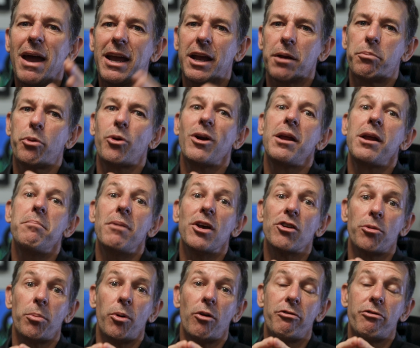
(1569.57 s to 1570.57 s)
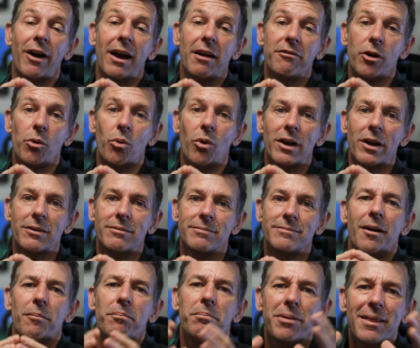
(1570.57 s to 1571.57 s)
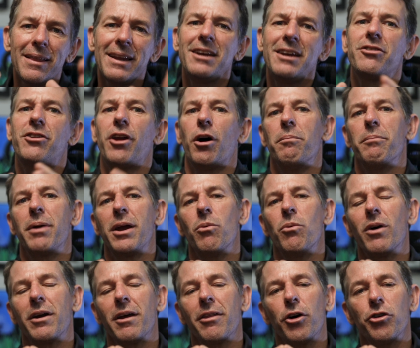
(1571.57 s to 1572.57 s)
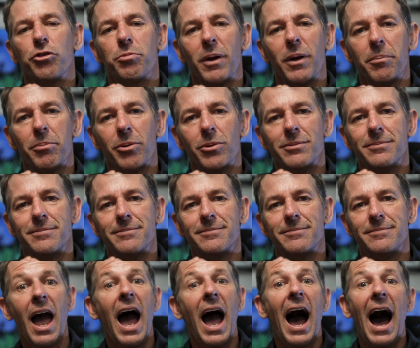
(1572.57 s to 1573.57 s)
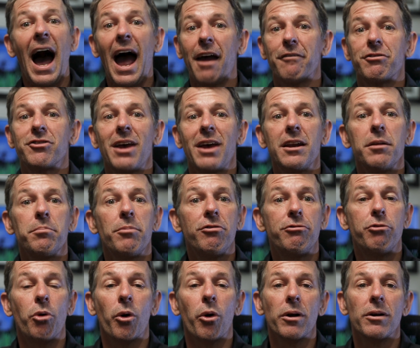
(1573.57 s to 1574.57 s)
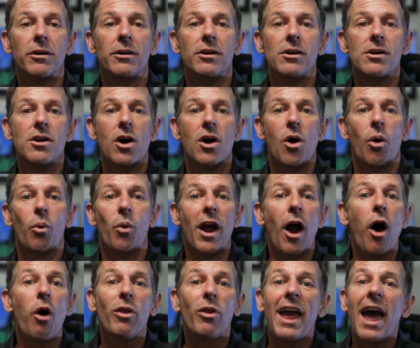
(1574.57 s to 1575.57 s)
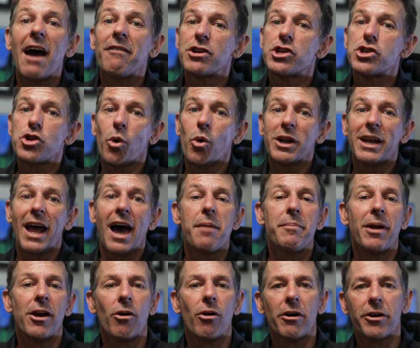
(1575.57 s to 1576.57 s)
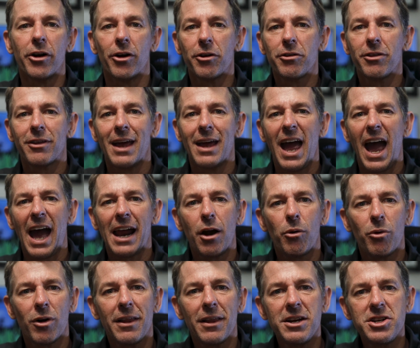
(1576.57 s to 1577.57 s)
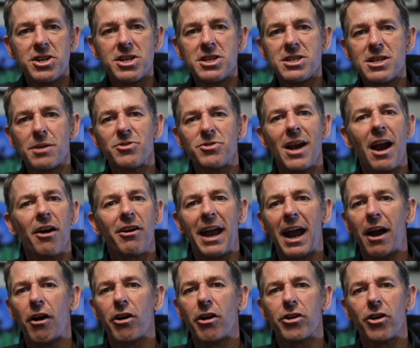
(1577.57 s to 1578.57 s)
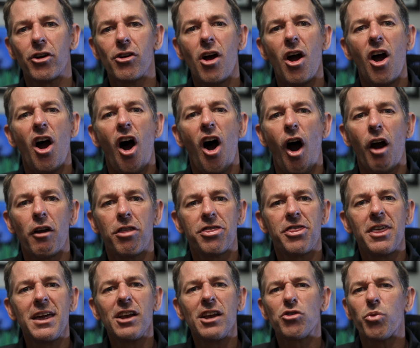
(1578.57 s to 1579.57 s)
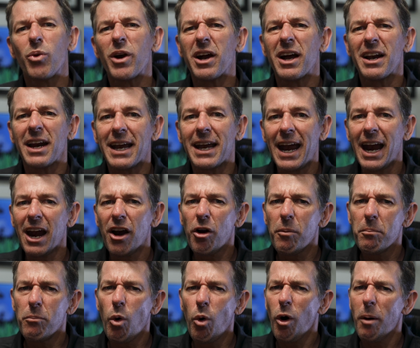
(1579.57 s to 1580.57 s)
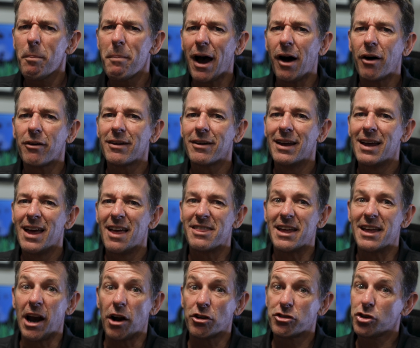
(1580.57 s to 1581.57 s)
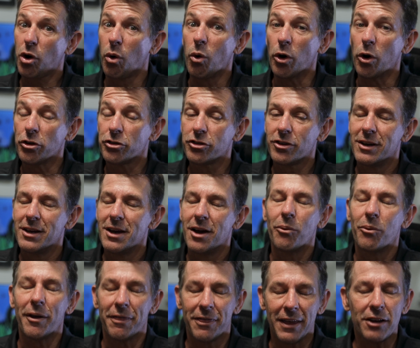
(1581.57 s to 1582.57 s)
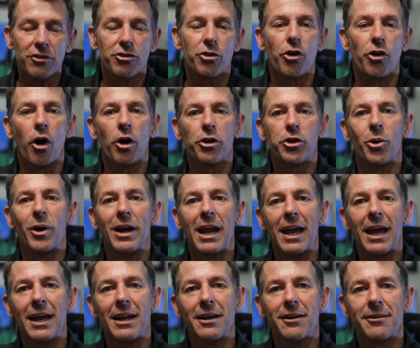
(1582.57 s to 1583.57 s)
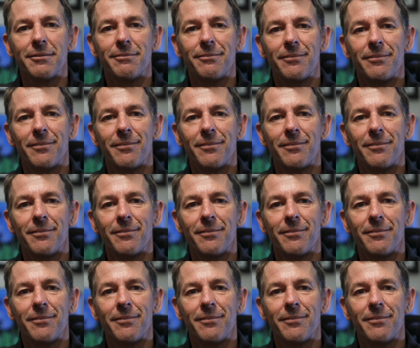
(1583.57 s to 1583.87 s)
make it pretty miserable for everyone. Please don't be one of those people. I have said it before. We only have a short time here on earth, and our relationships and our character are things we're going to care more about than our scores when things draw to an end.